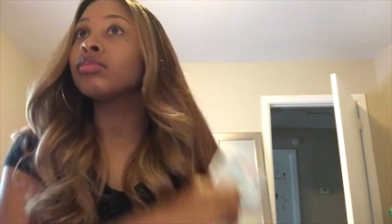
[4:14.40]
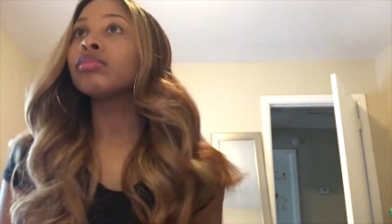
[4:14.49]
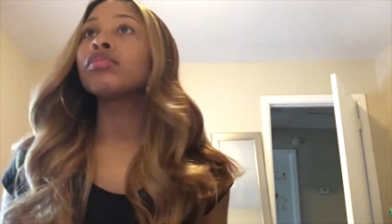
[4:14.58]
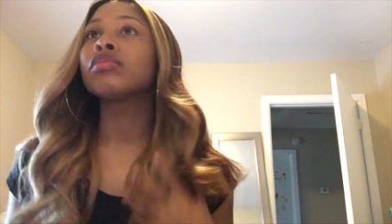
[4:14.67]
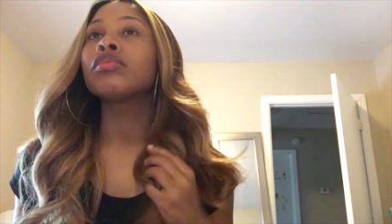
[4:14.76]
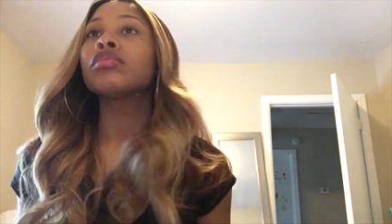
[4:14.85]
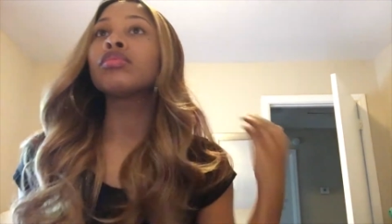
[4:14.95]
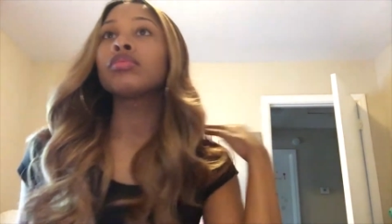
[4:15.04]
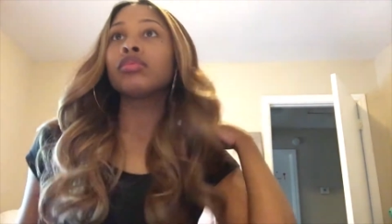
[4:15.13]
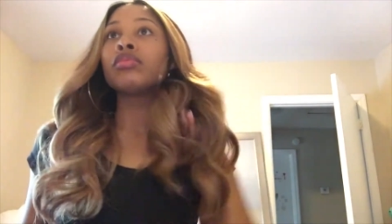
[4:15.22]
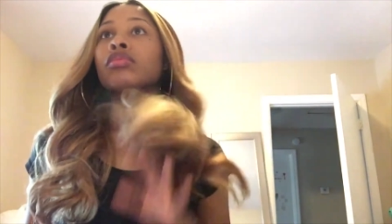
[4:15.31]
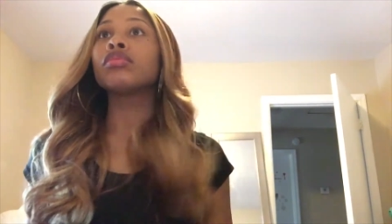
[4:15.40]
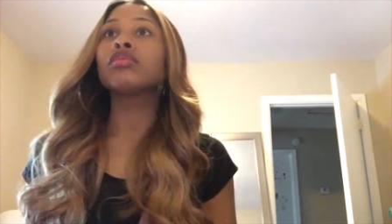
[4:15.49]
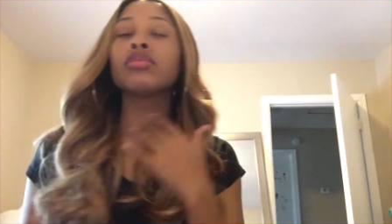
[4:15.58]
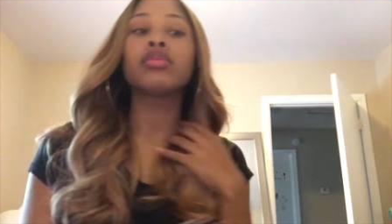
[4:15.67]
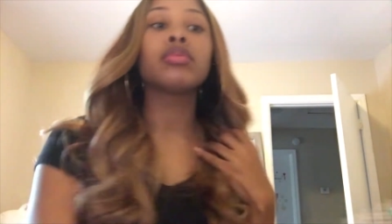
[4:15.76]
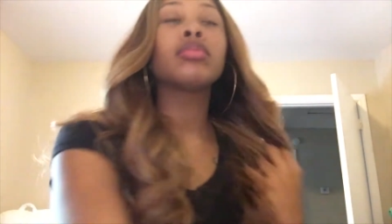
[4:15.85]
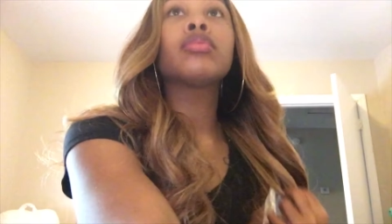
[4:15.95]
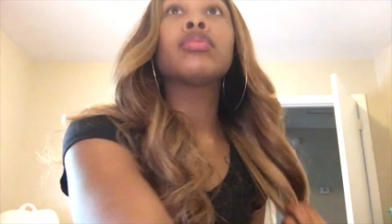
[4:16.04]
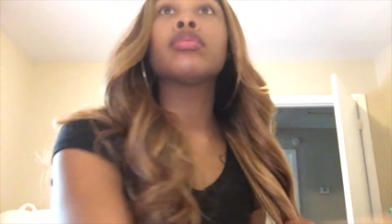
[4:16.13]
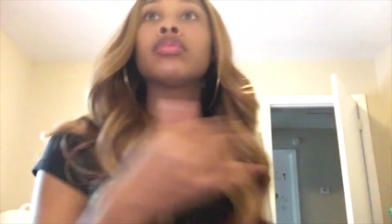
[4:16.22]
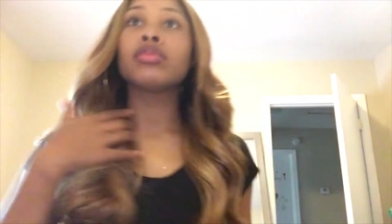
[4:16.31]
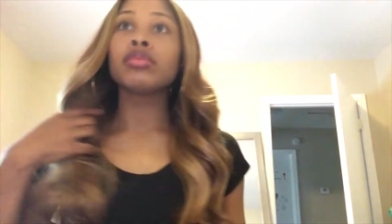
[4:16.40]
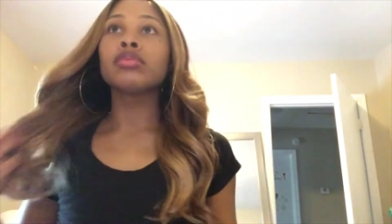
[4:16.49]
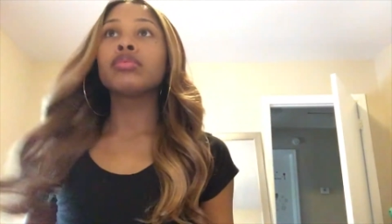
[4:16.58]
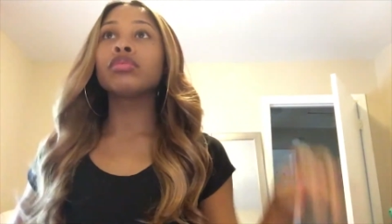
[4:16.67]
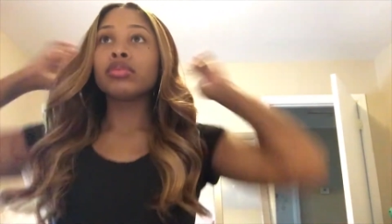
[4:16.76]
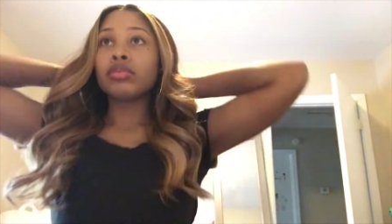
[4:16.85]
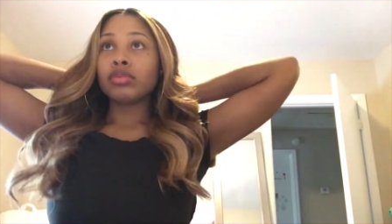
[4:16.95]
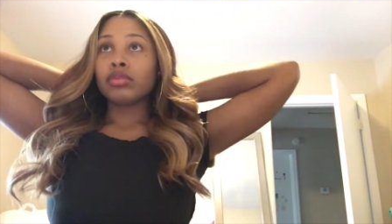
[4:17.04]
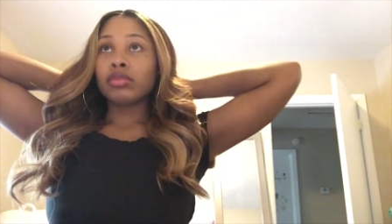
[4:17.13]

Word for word: this hair is gorgeous.